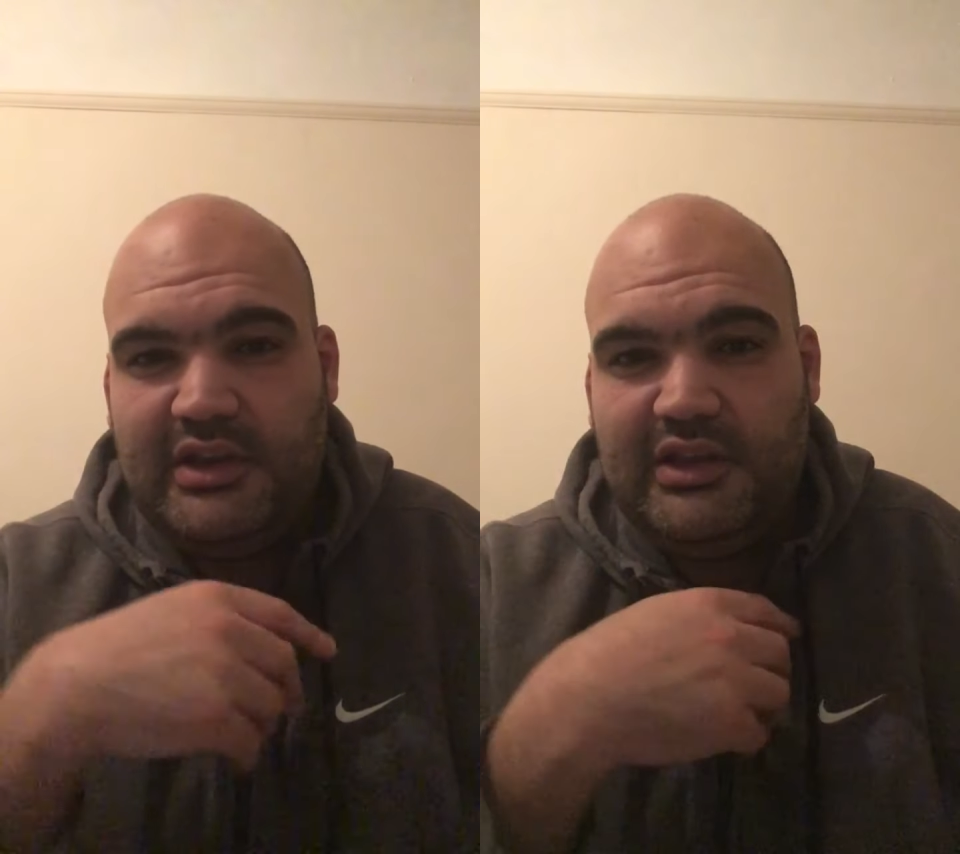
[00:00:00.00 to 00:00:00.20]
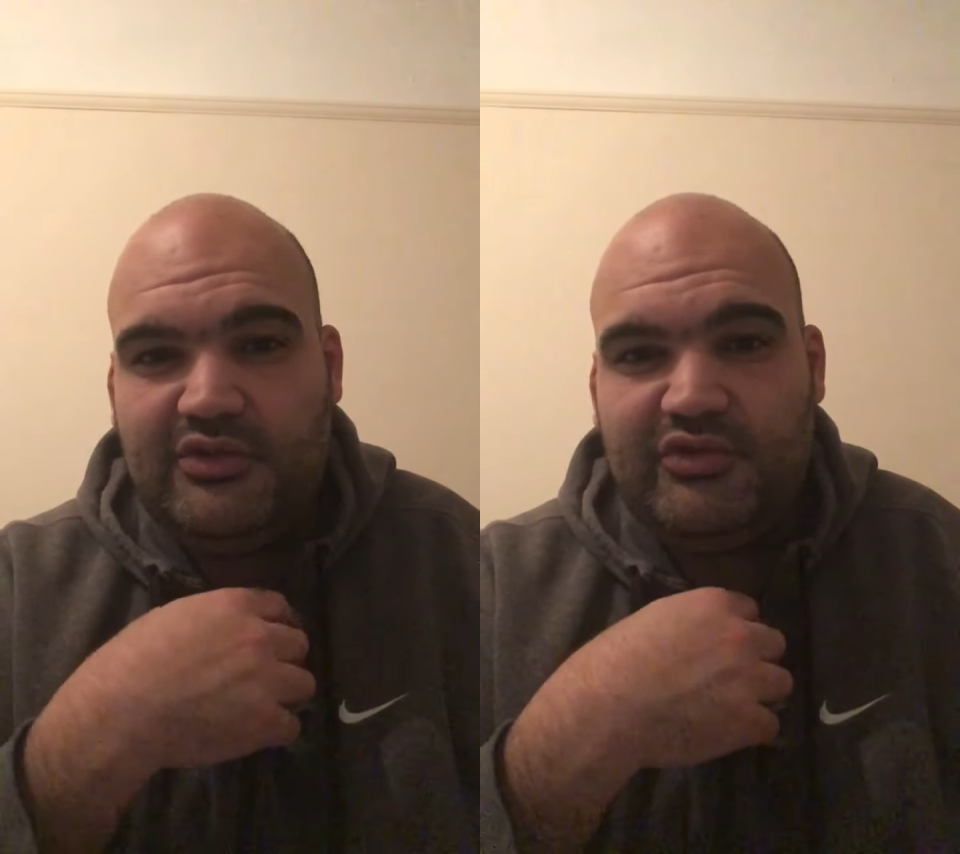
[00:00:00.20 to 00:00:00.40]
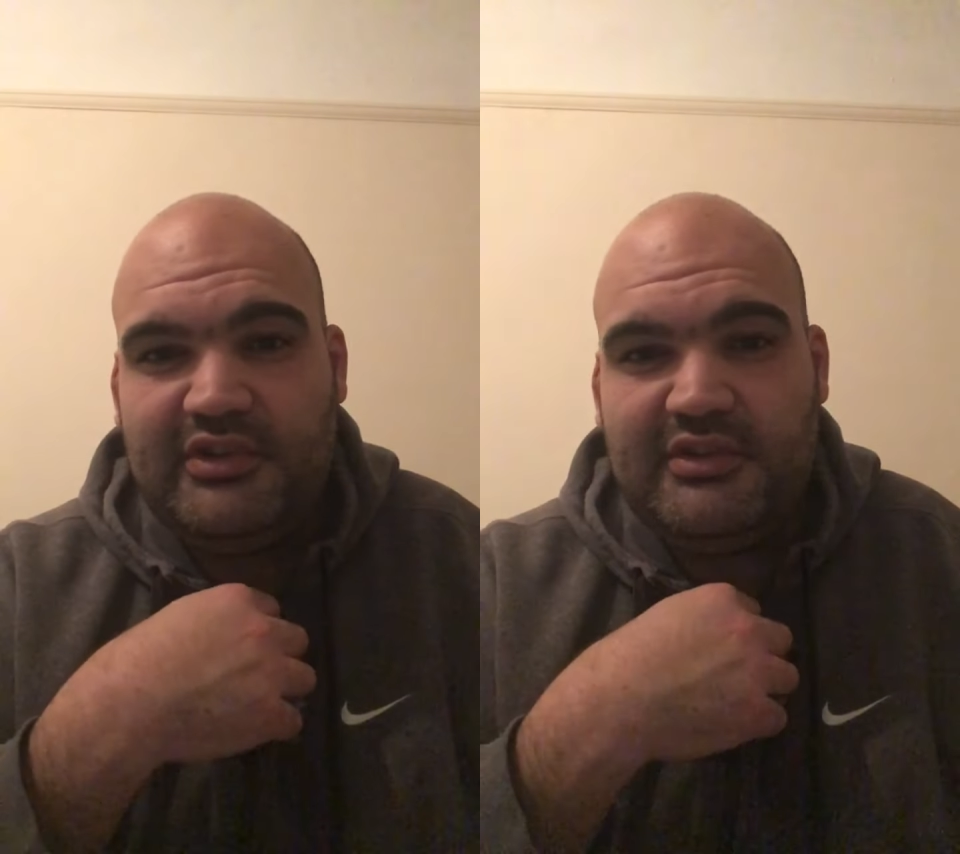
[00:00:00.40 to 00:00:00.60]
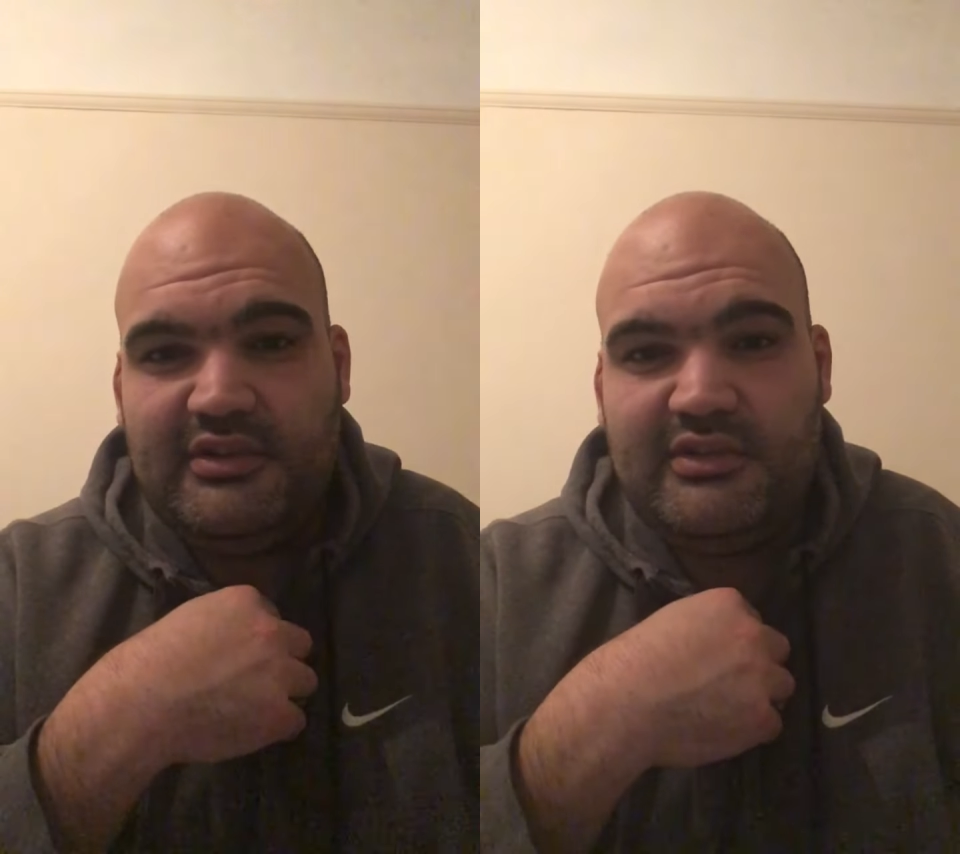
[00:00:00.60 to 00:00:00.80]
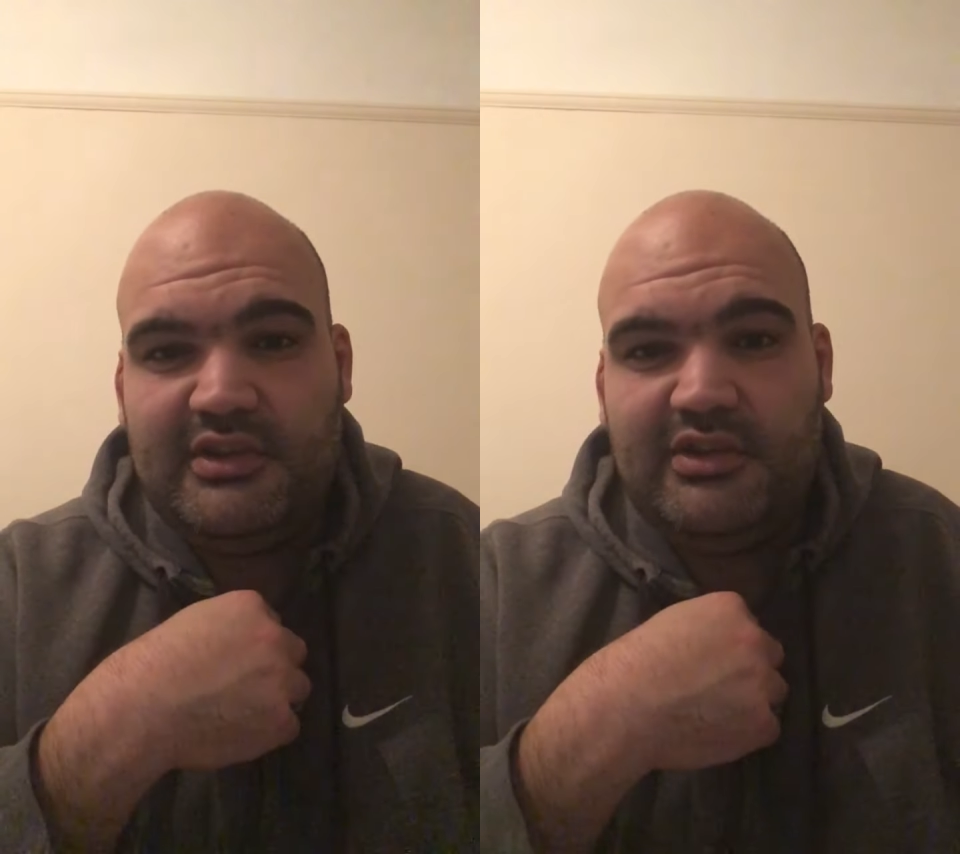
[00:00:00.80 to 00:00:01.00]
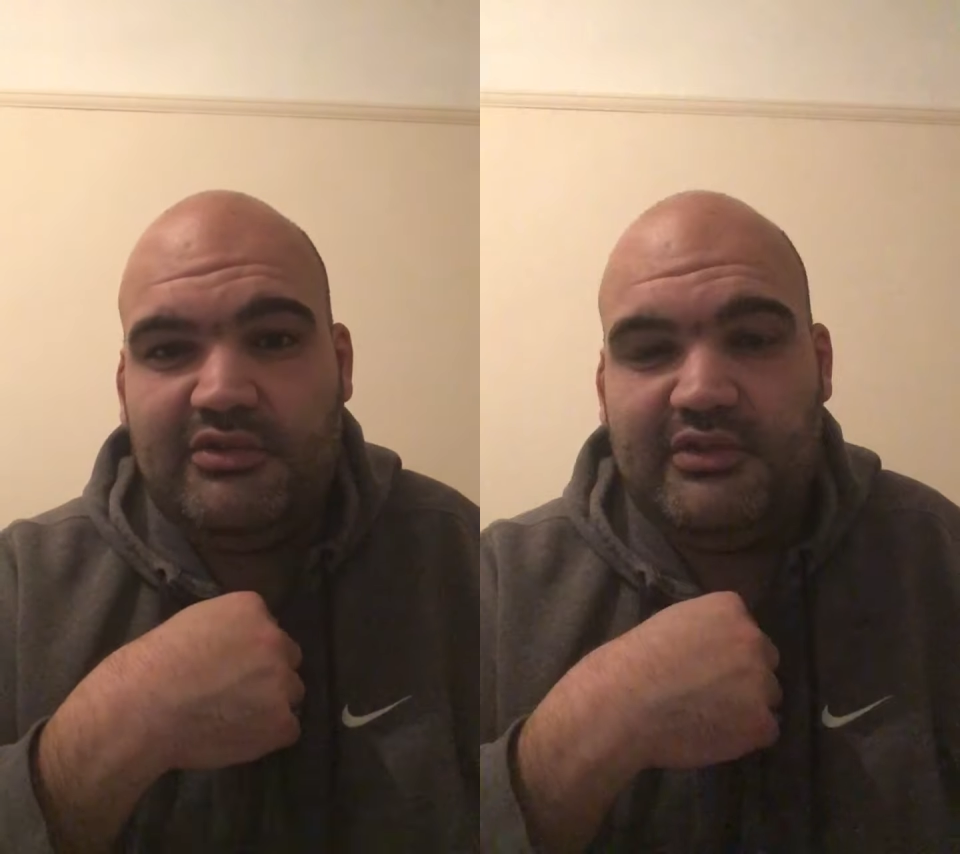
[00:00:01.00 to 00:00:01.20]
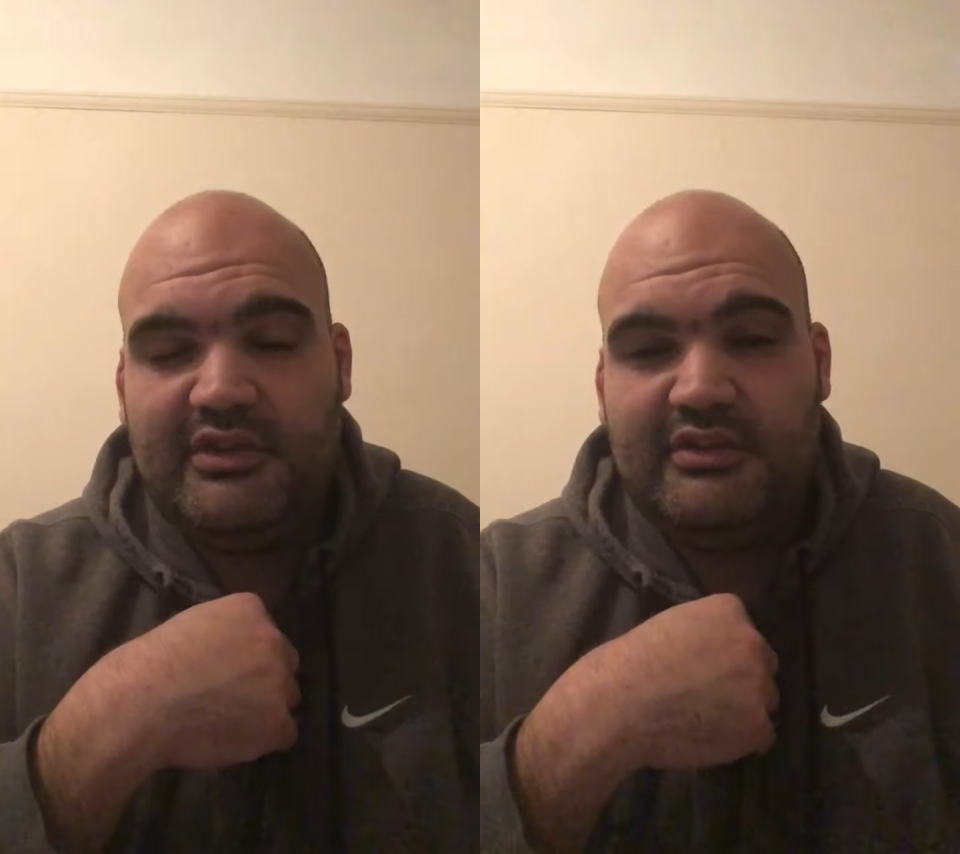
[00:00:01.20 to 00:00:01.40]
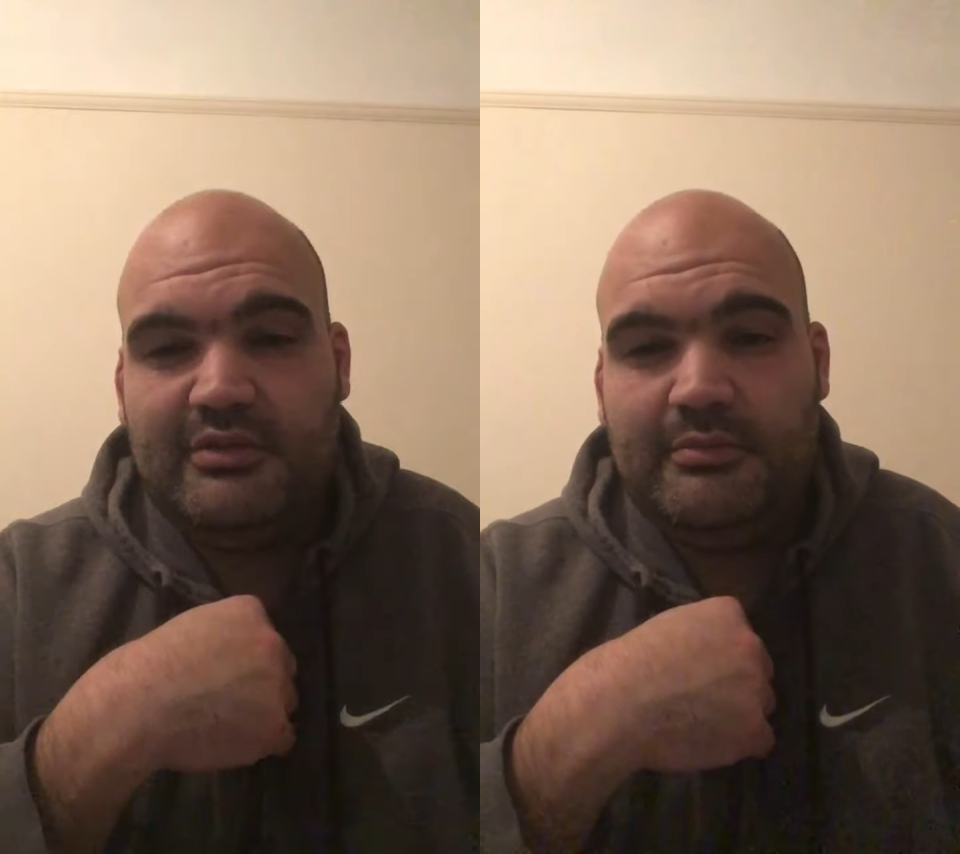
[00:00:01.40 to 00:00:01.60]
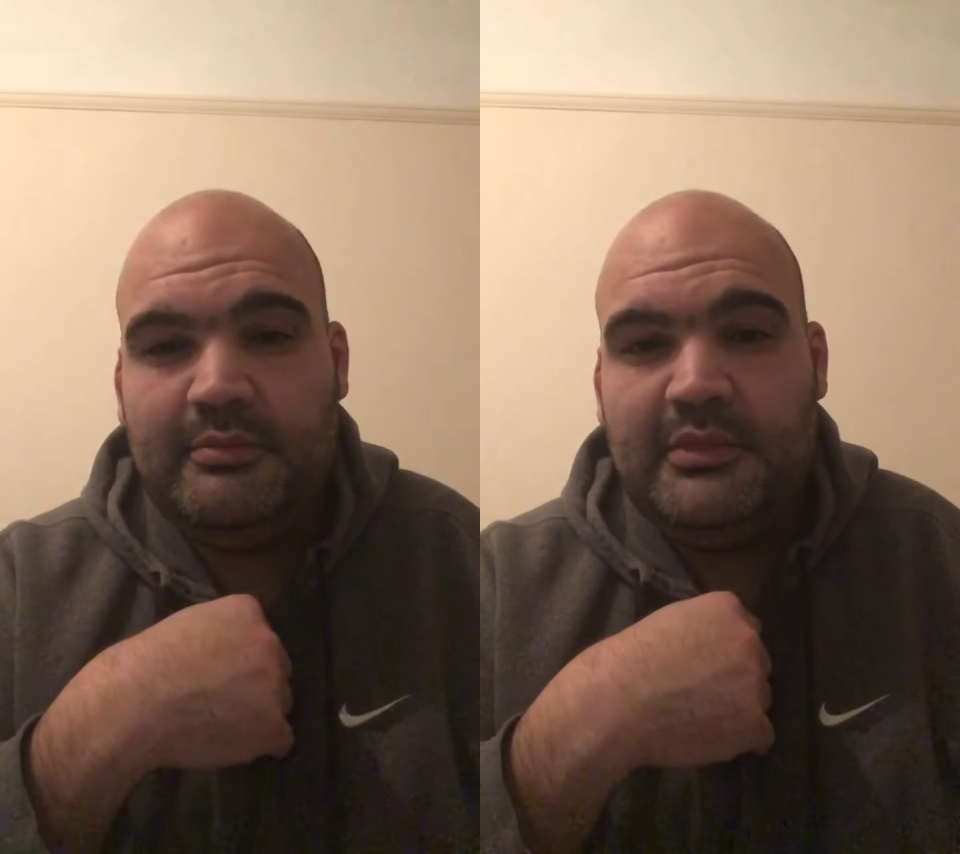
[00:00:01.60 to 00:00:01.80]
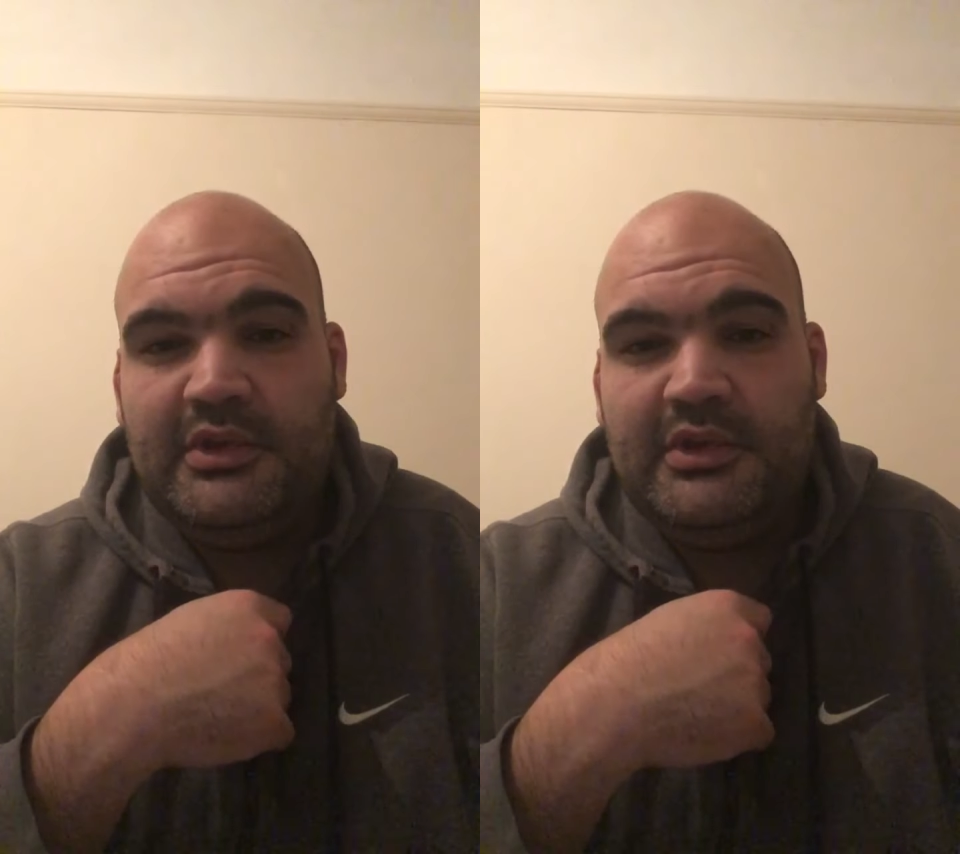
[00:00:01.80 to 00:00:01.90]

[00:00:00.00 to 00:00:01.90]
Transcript: interesting syncretism